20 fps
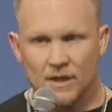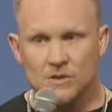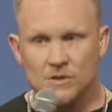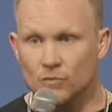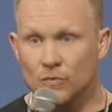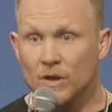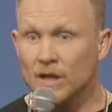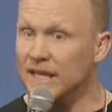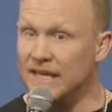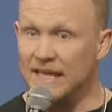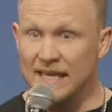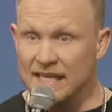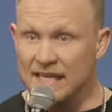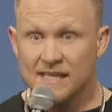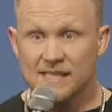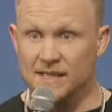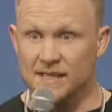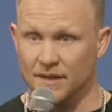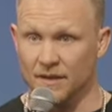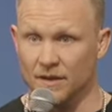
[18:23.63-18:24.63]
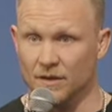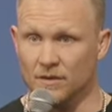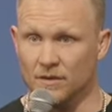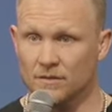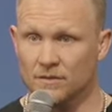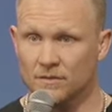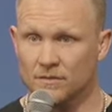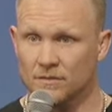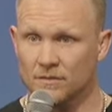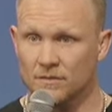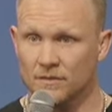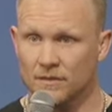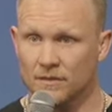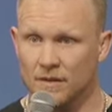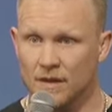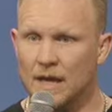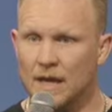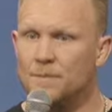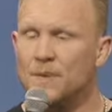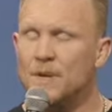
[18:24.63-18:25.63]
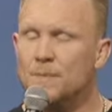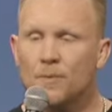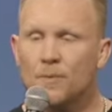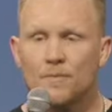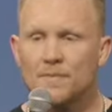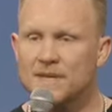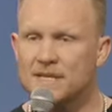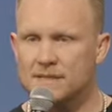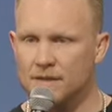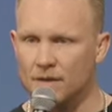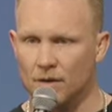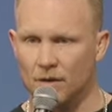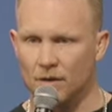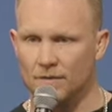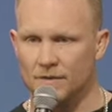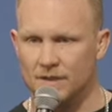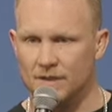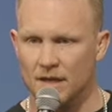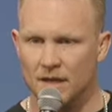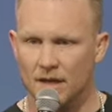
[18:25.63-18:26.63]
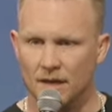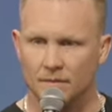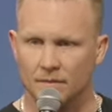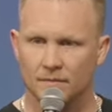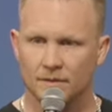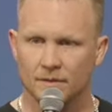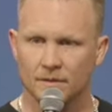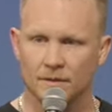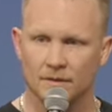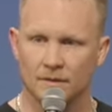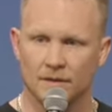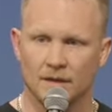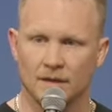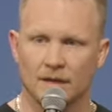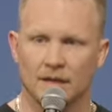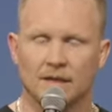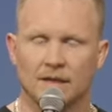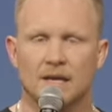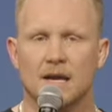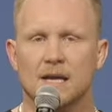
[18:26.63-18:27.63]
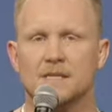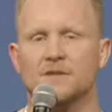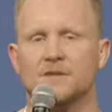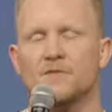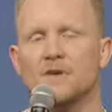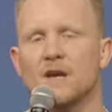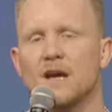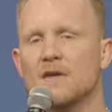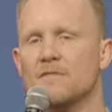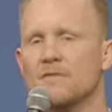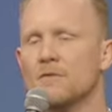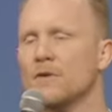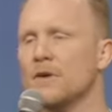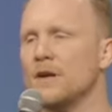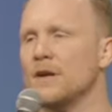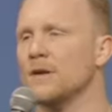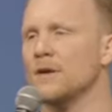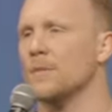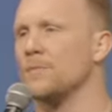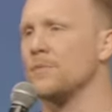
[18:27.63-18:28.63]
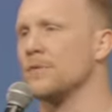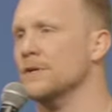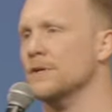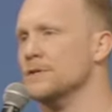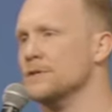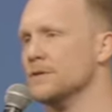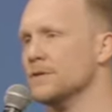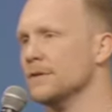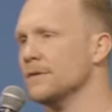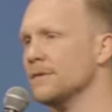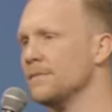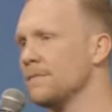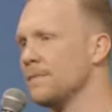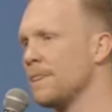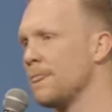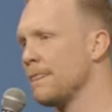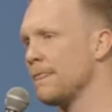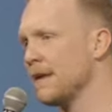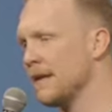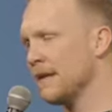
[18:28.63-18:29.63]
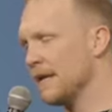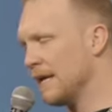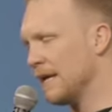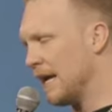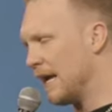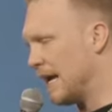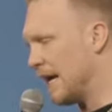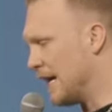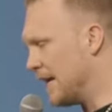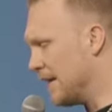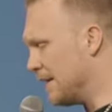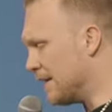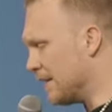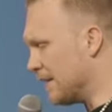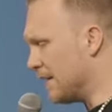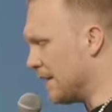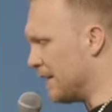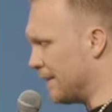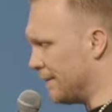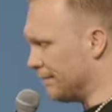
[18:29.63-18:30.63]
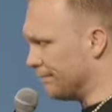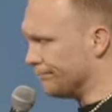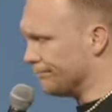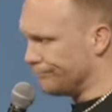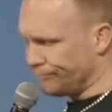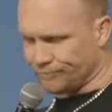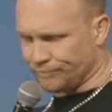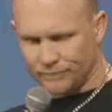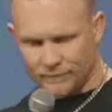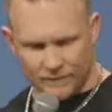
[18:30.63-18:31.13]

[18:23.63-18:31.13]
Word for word: It's really easy, though. And people miss it all the time. Guys, if you ever hear a preacher and um,